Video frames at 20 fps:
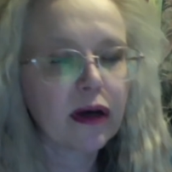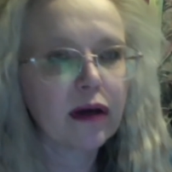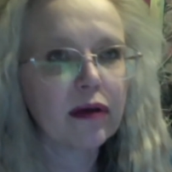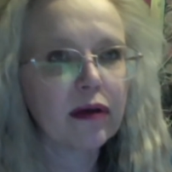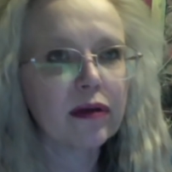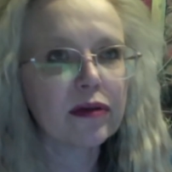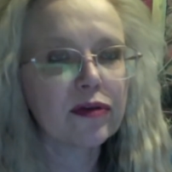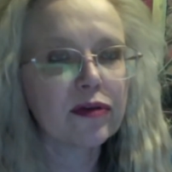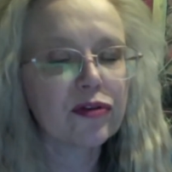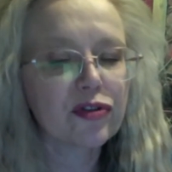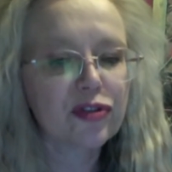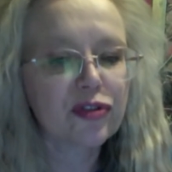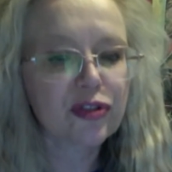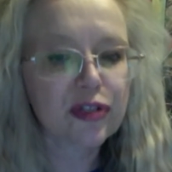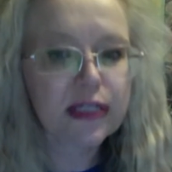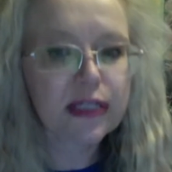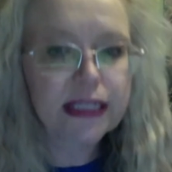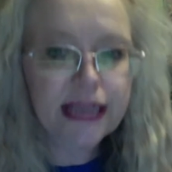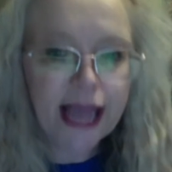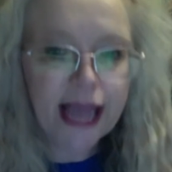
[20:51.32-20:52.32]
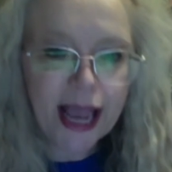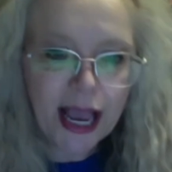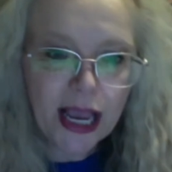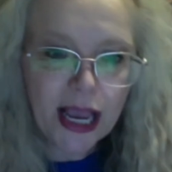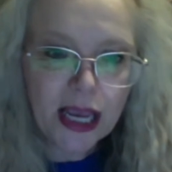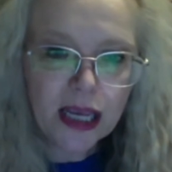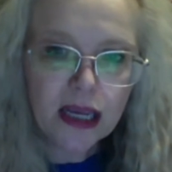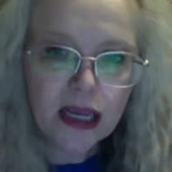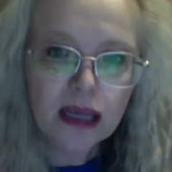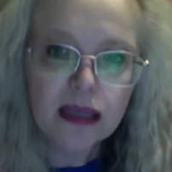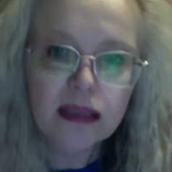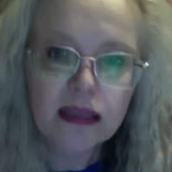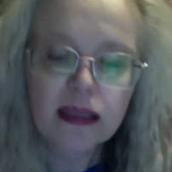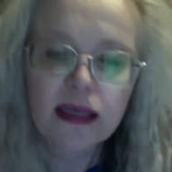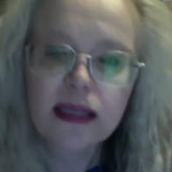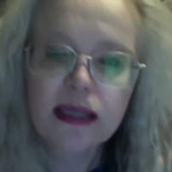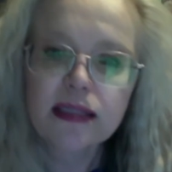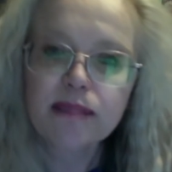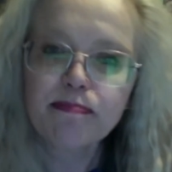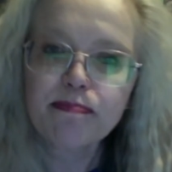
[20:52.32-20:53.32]
just, the day
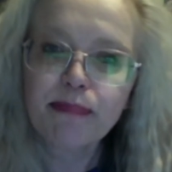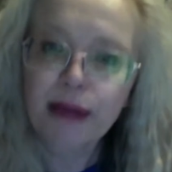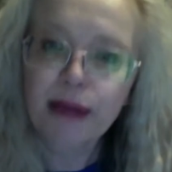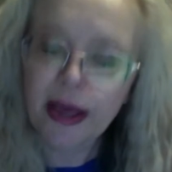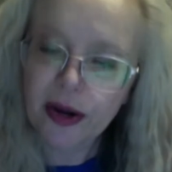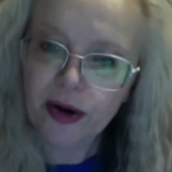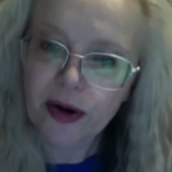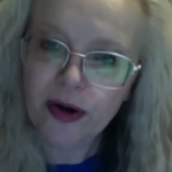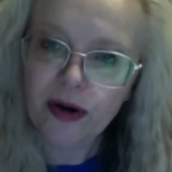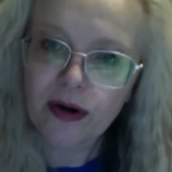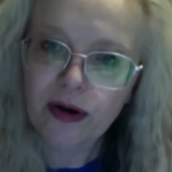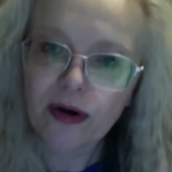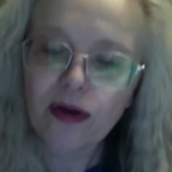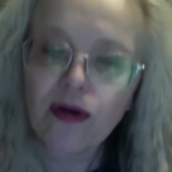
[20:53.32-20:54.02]
is better